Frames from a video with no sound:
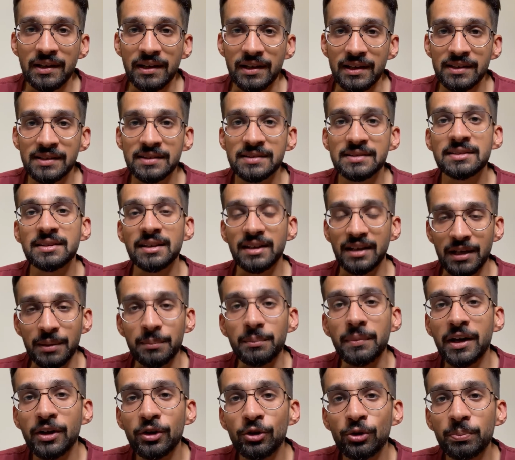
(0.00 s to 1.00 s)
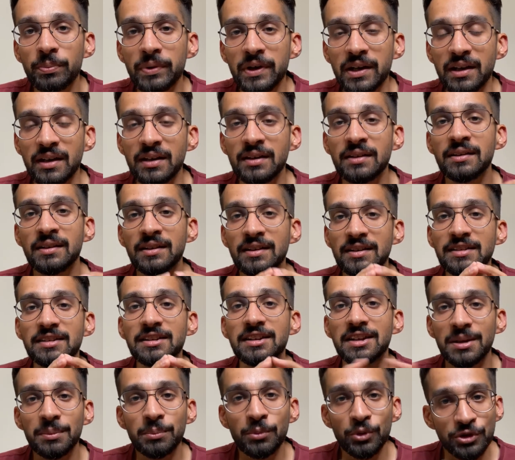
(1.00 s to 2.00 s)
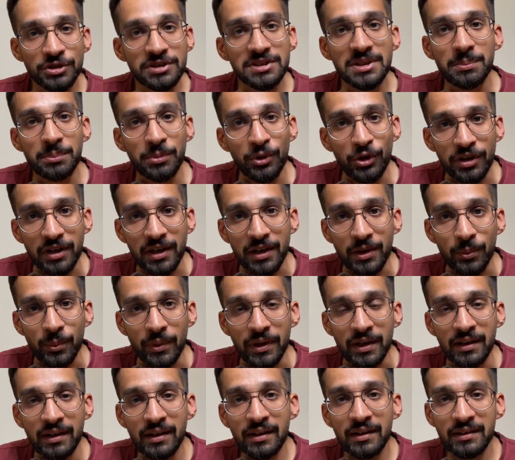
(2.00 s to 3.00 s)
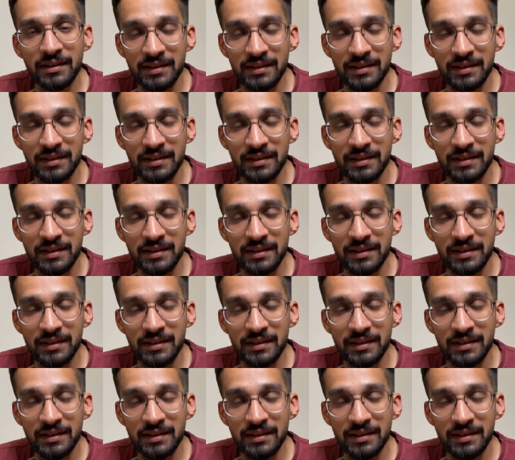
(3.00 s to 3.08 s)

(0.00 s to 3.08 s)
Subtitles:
is, in my opinion, the most important one.